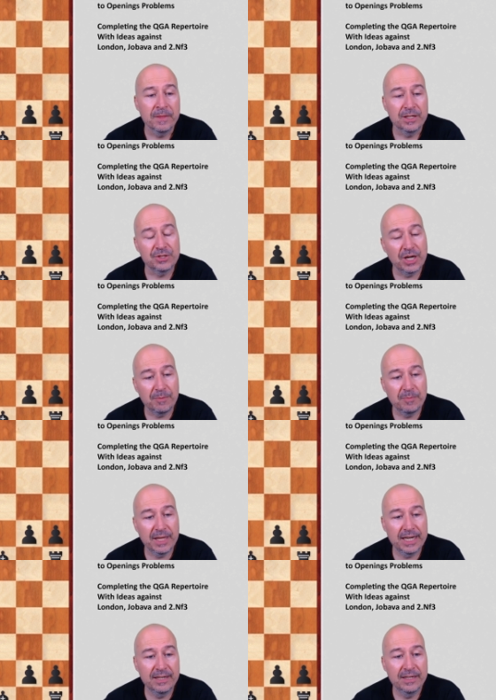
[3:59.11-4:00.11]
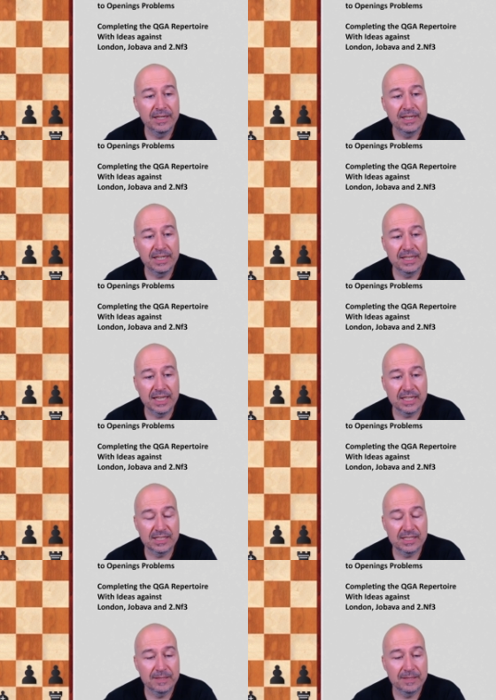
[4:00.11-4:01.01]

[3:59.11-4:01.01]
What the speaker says: a sharp line, he takes